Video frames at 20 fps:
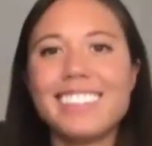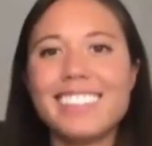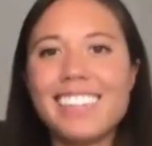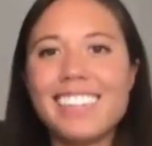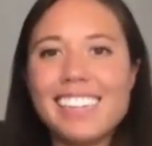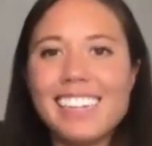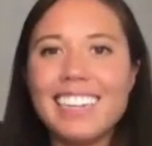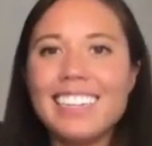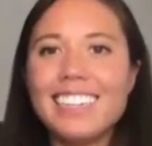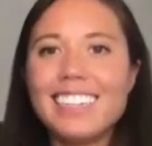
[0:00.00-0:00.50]

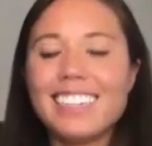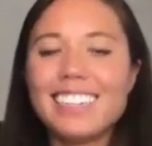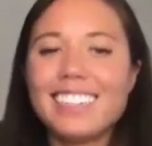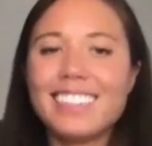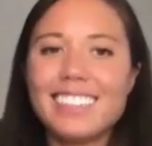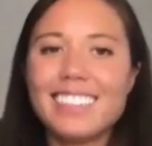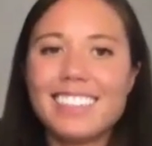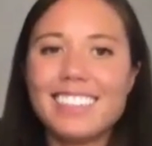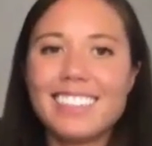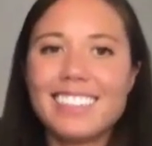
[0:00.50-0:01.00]

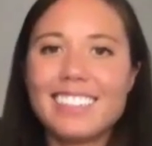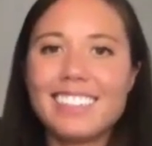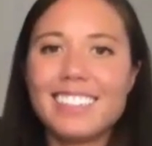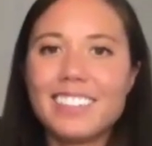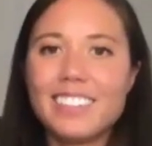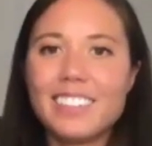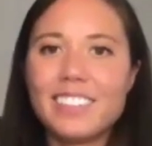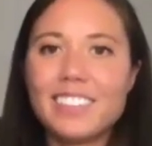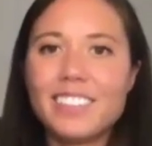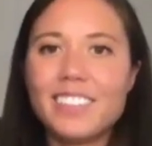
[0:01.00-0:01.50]

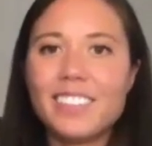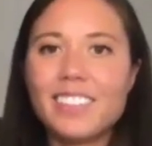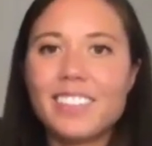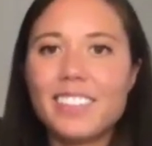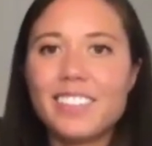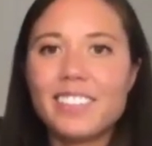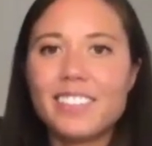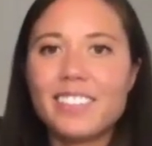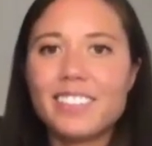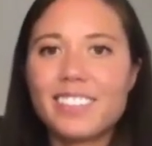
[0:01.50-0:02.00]

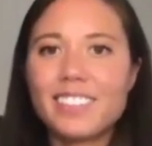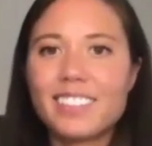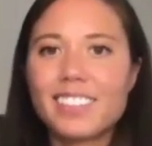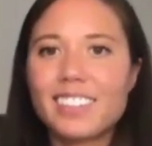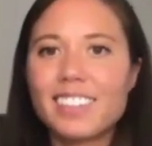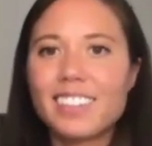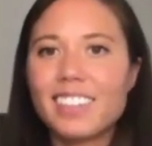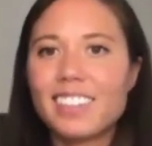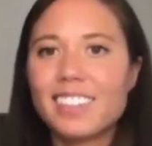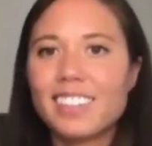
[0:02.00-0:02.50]

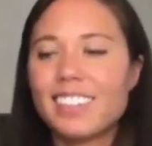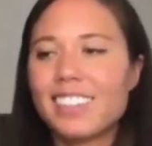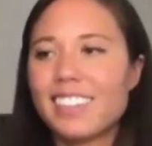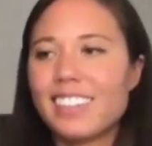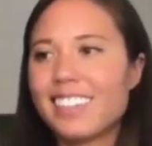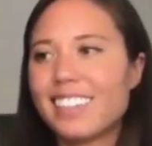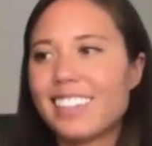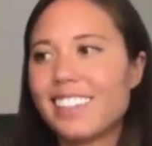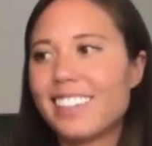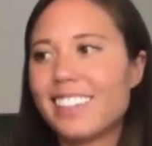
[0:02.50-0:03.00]

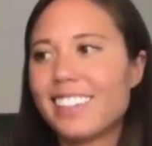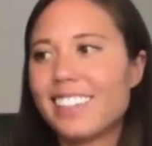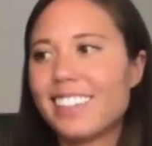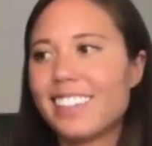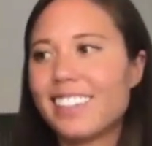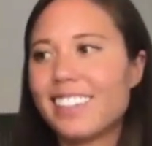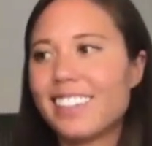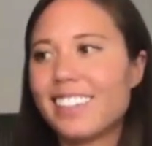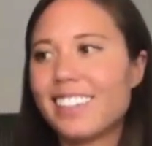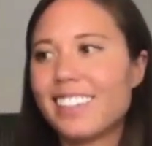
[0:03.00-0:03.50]

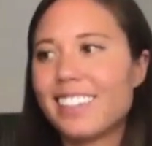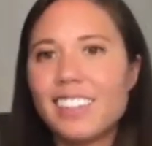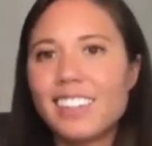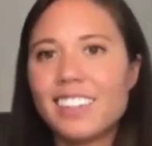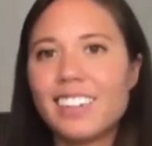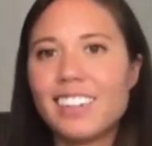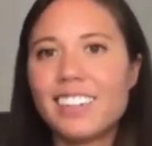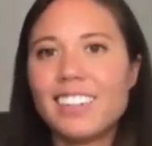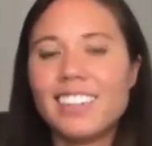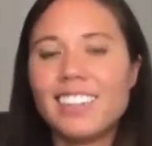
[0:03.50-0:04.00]

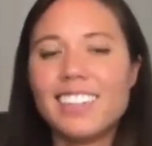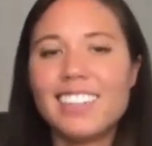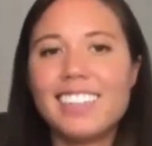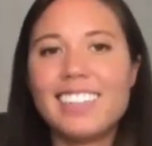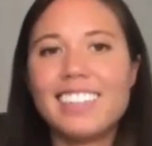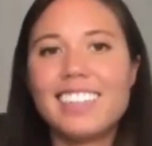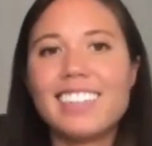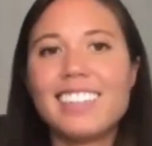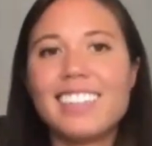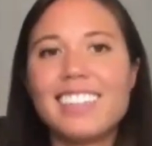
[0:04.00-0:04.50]

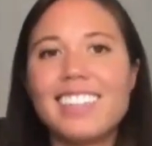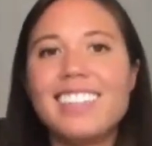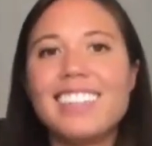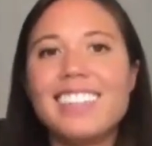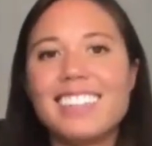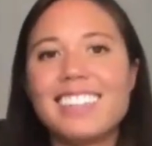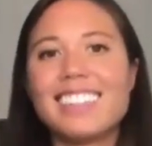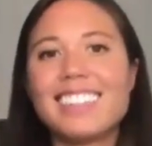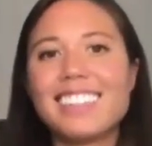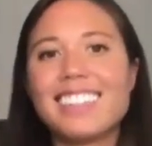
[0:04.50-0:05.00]

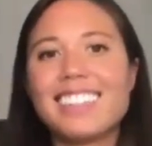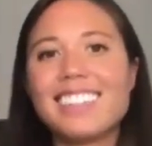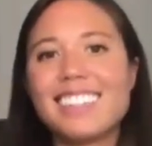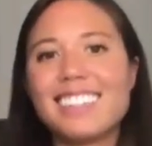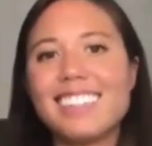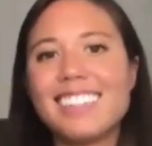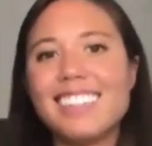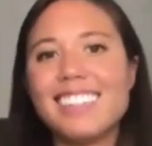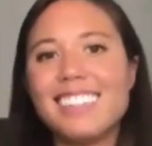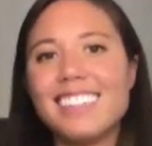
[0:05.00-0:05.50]

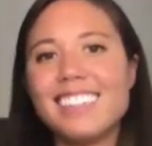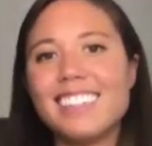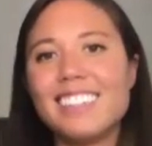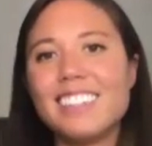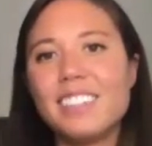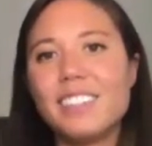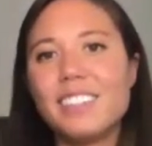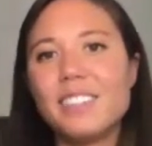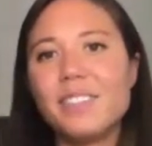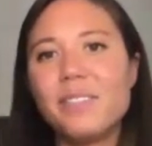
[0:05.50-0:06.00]

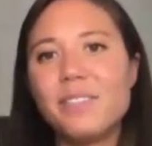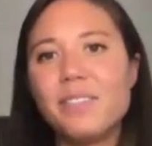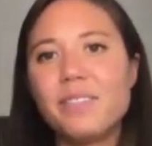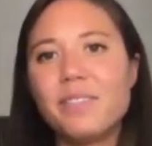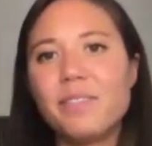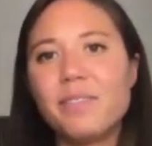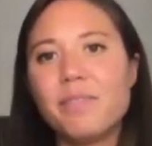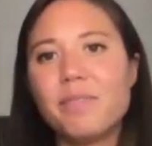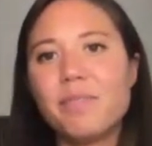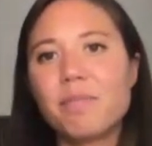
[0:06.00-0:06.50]

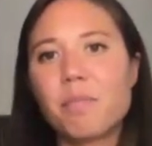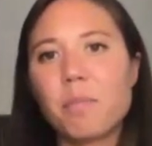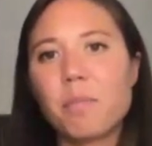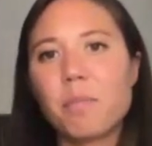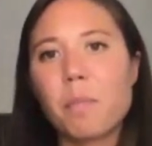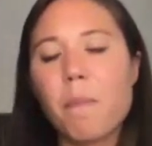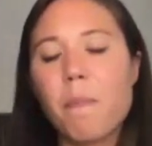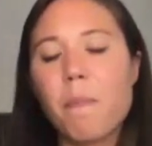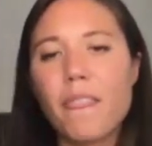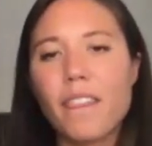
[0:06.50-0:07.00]

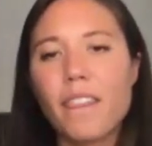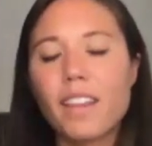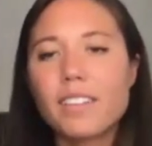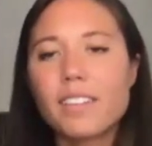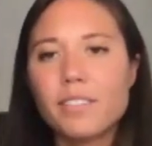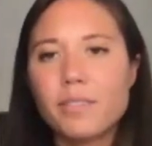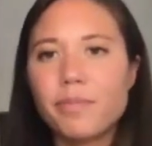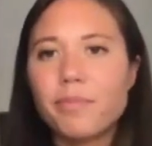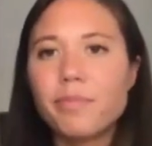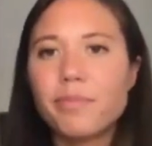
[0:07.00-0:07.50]

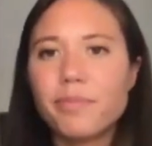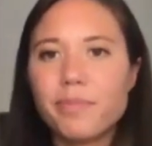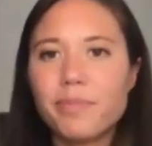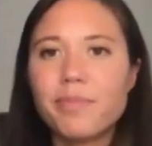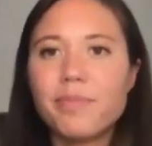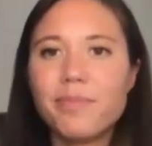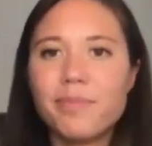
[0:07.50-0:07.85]
No words are spoken by the person on screen.